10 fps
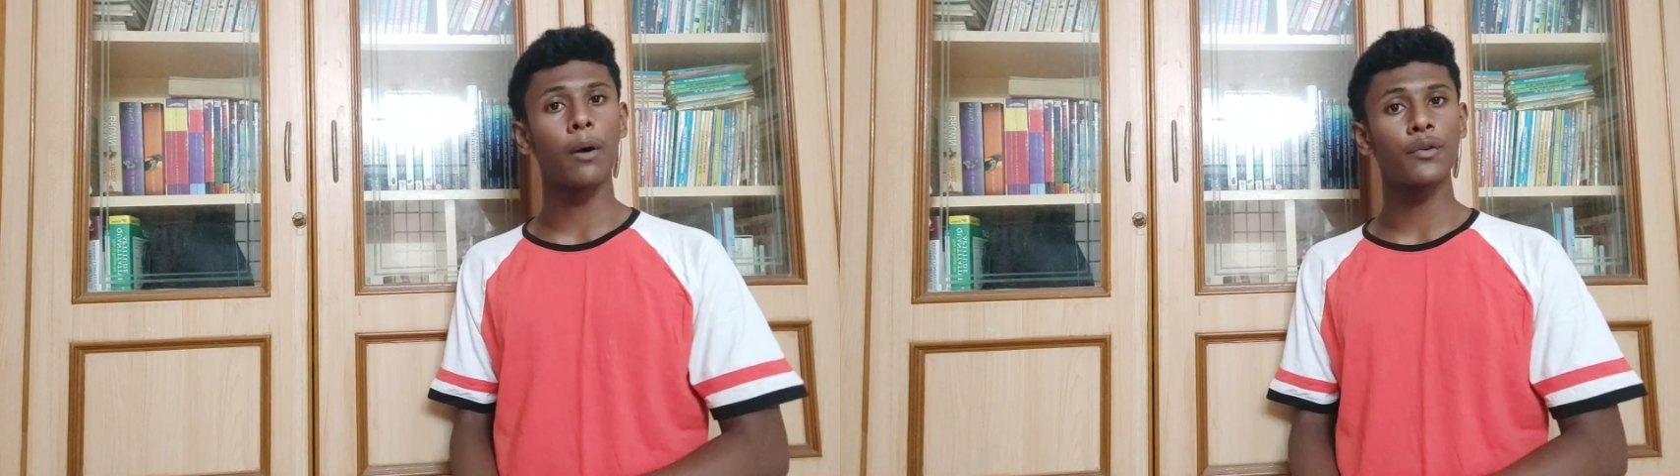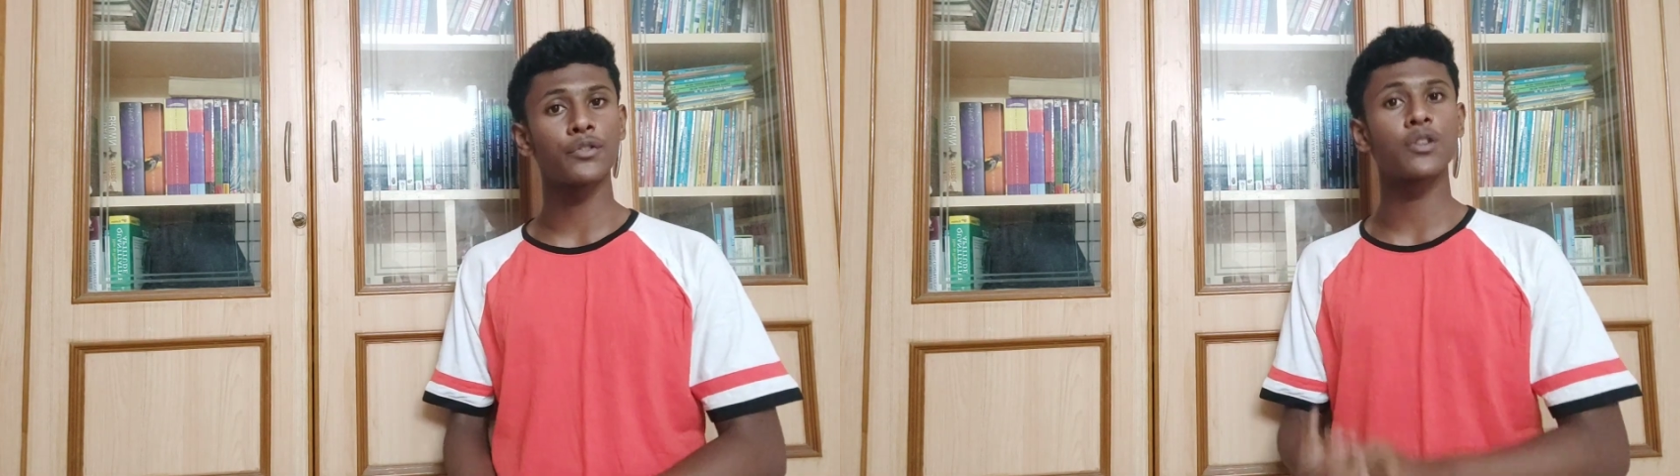
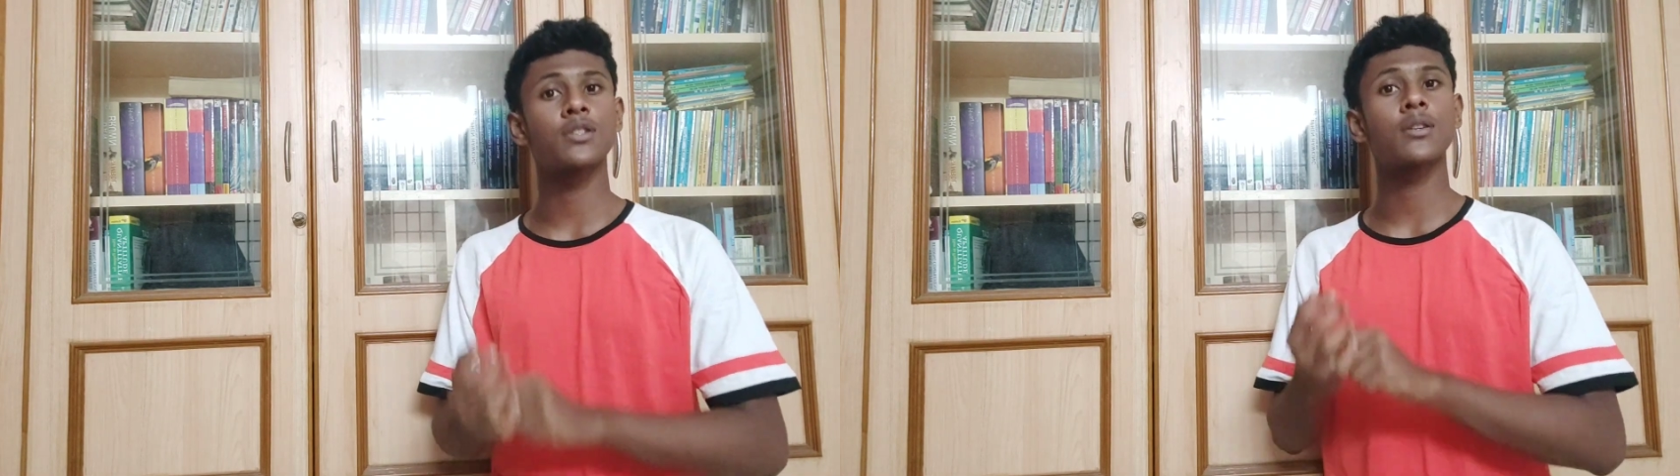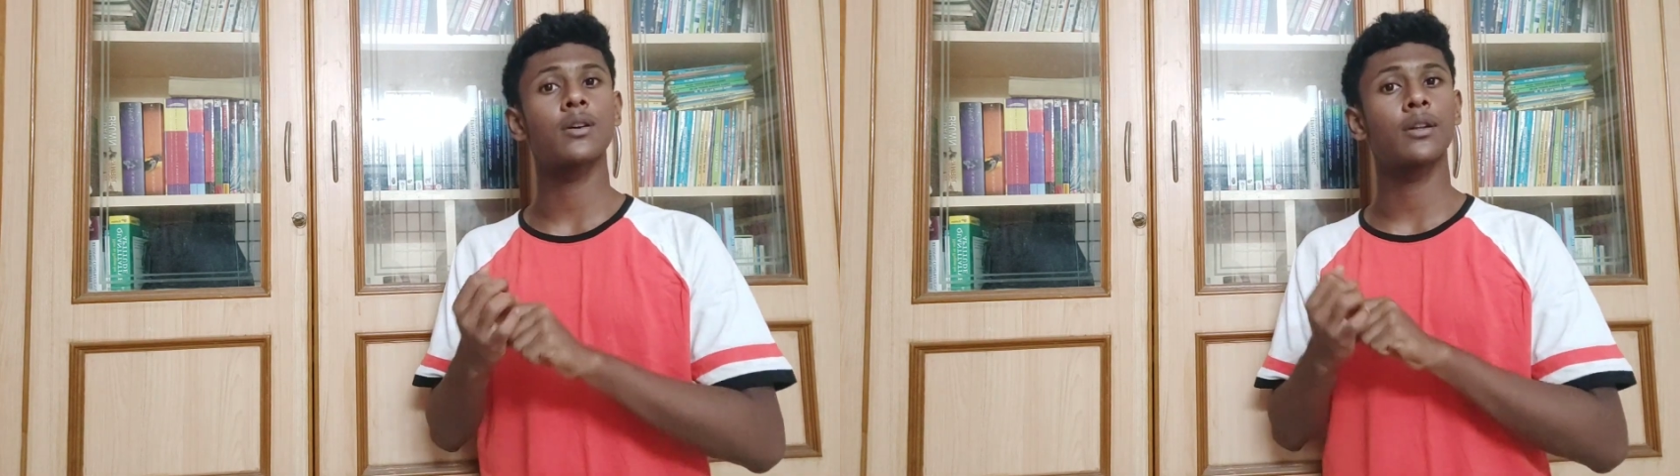
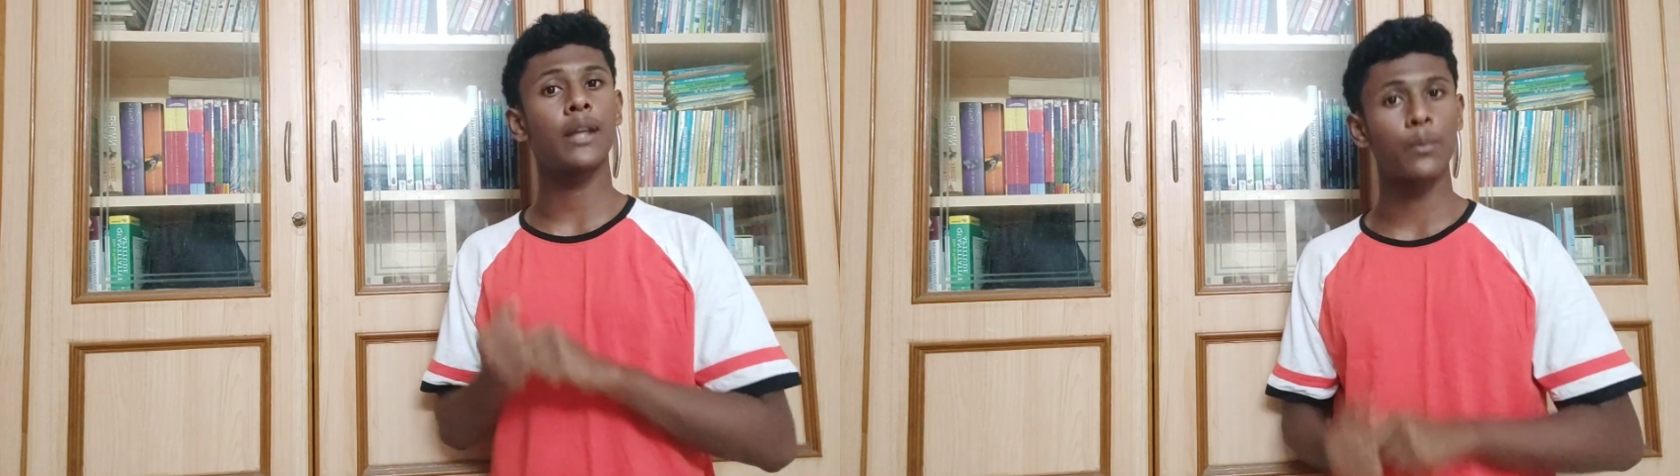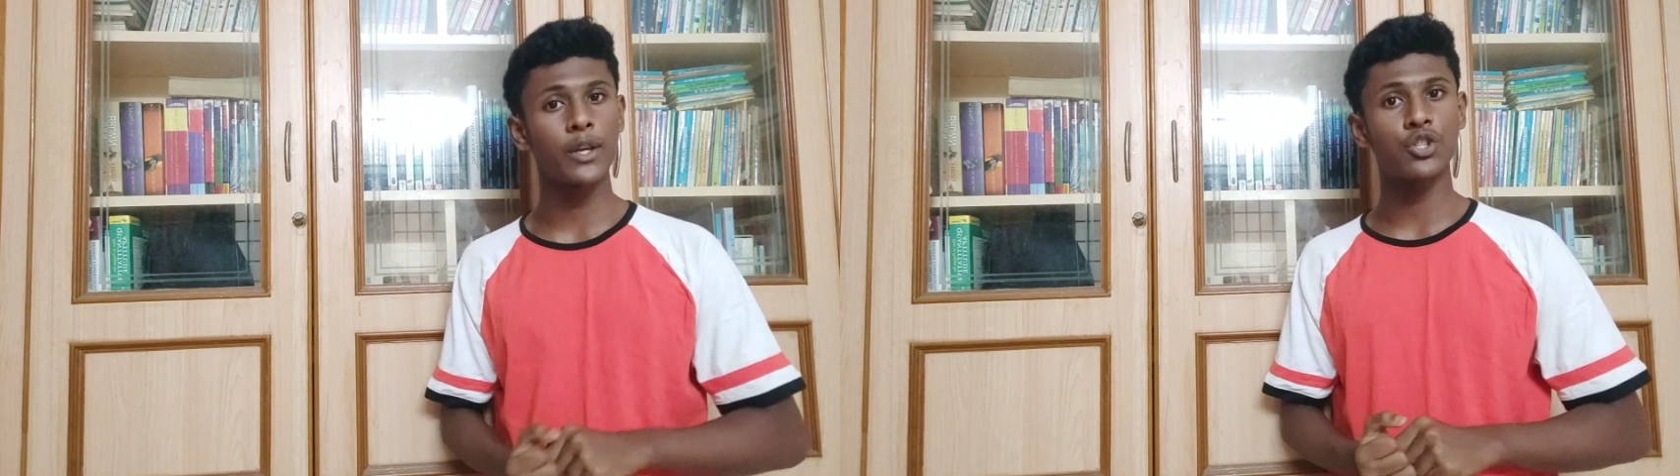pulsars
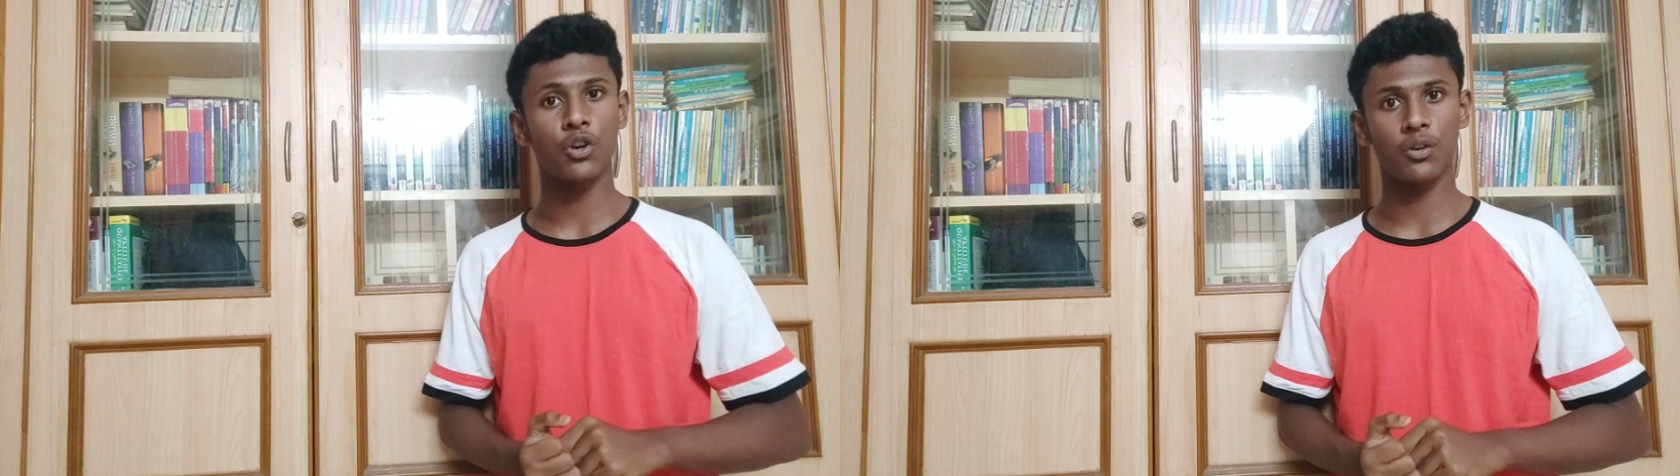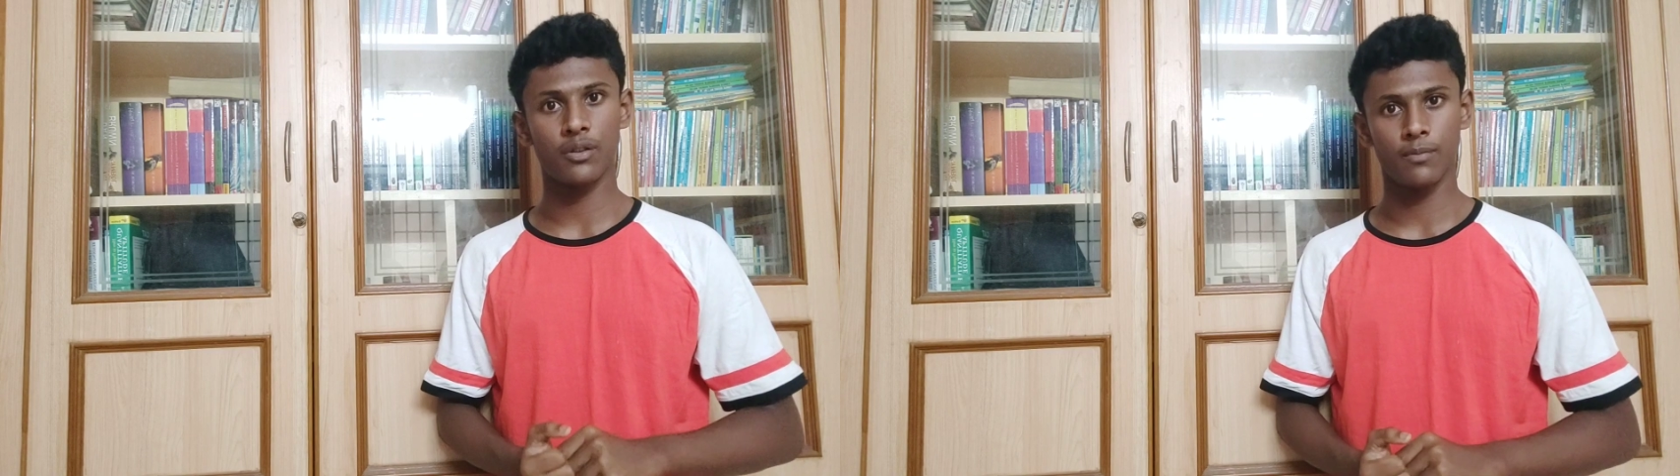that reach
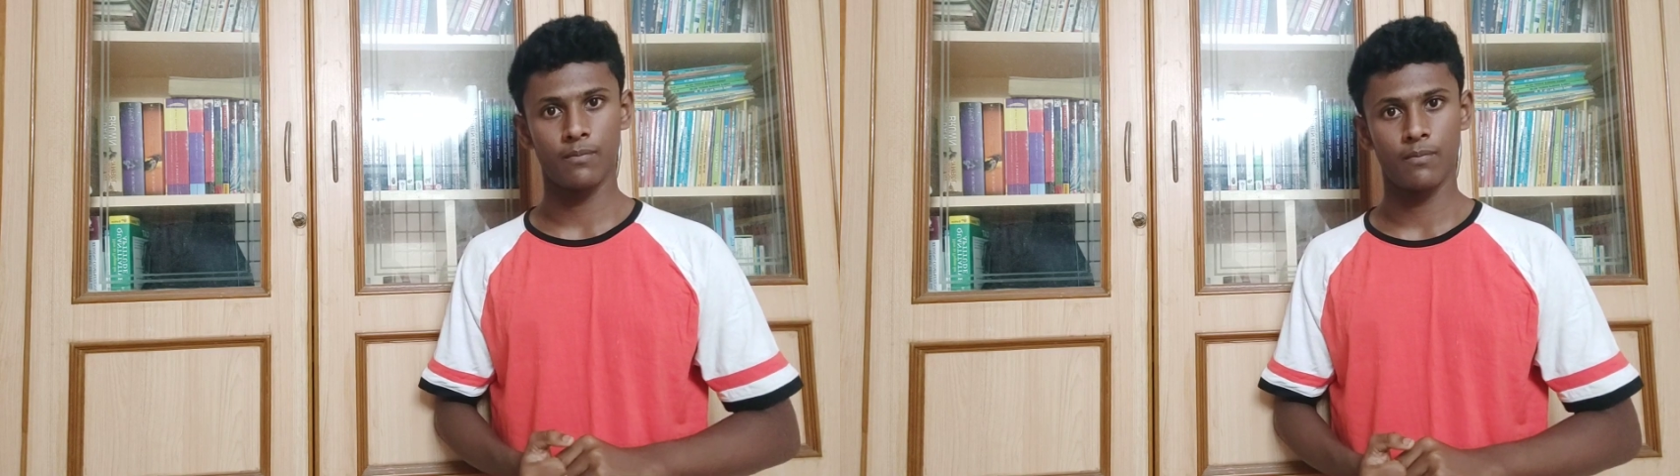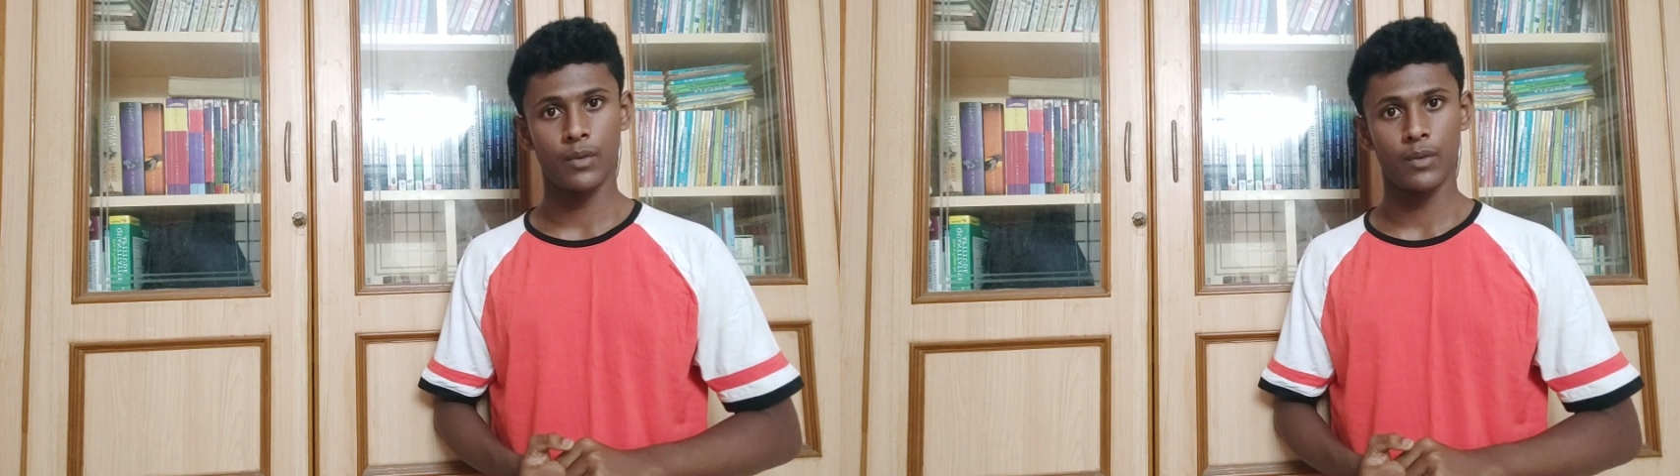Earth.